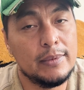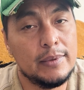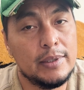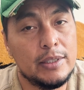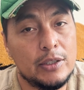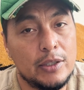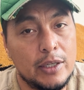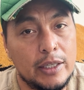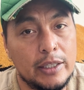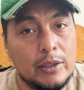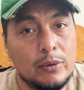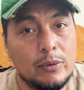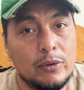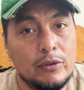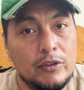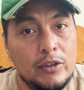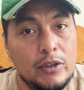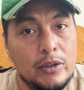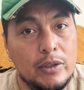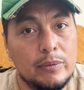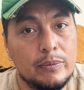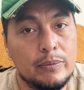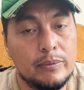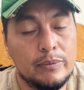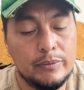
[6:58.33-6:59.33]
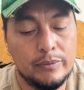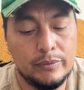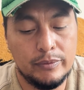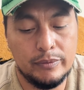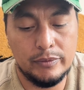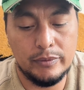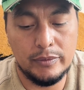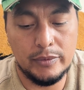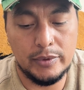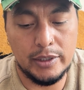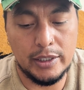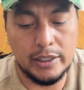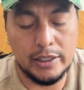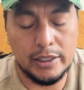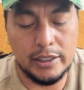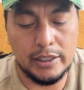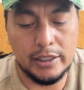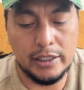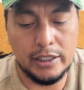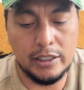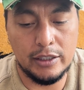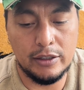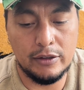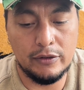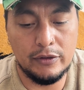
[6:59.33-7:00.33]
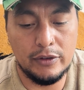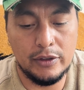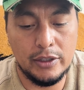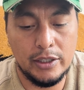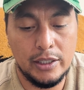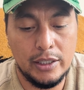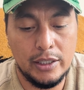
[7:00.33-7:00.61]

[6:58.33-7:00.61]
so I can review them. And I can give